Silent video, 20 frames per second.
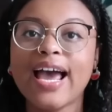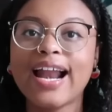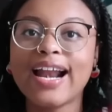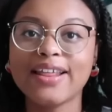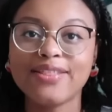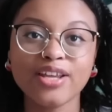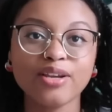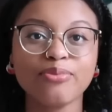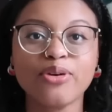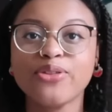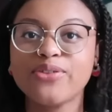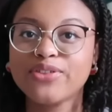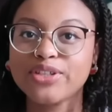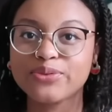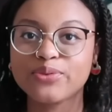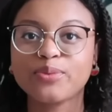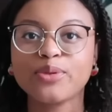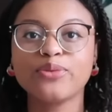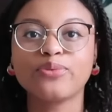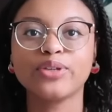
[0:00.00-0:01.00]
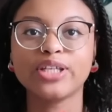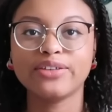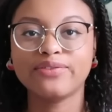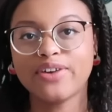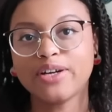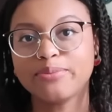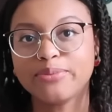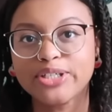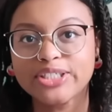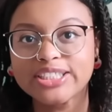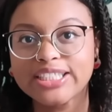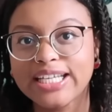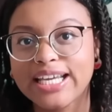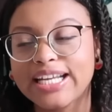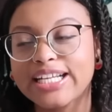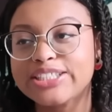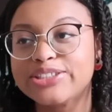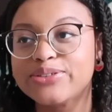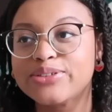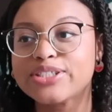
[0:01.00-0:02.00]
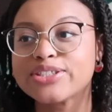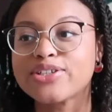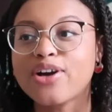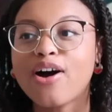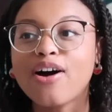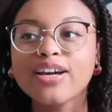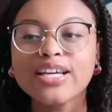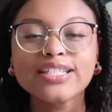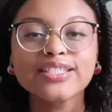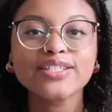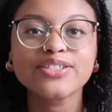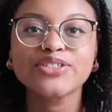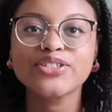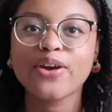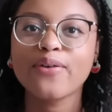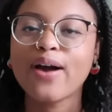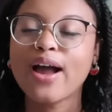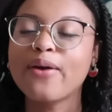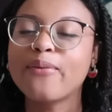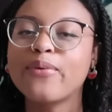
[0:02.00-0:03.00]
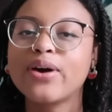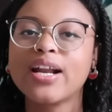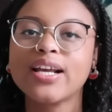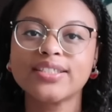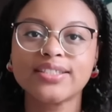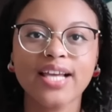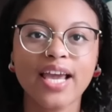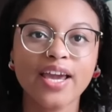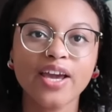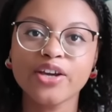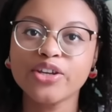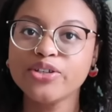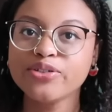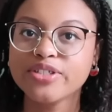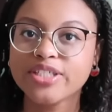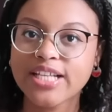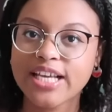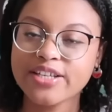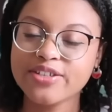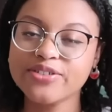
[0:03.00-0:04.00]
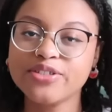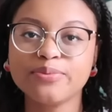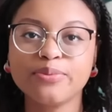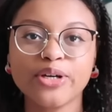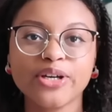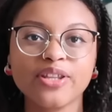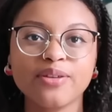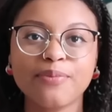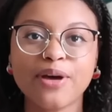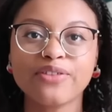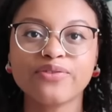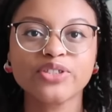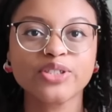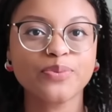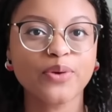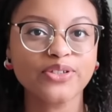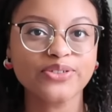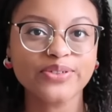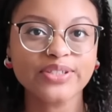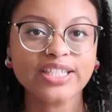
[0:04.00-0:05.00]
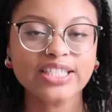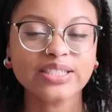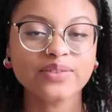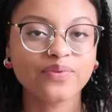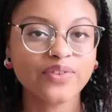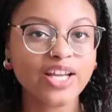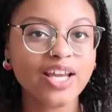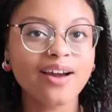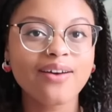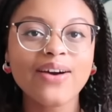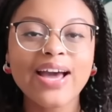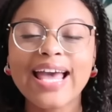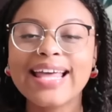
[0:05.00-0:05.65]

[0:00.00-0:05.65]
And I think both of these will be really fun books to get into this August. So I want to say a huge thank you to Book of the Month for sponsoring this video.